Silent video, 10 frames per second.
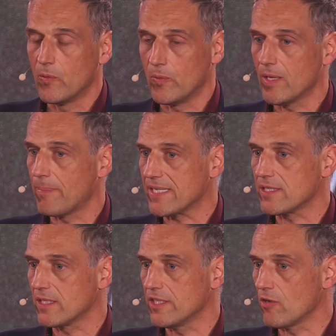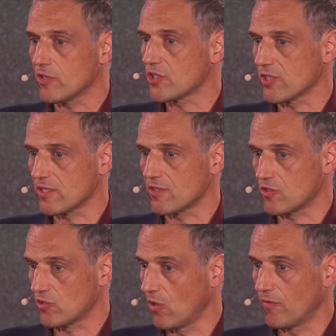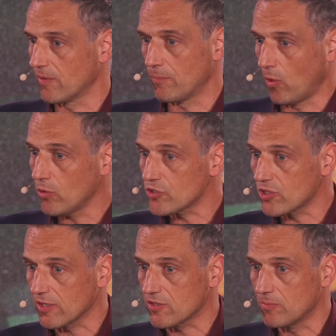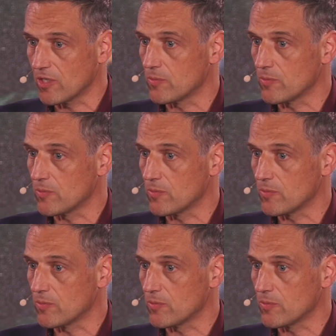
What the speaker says: We are basically not just serving Polish customers,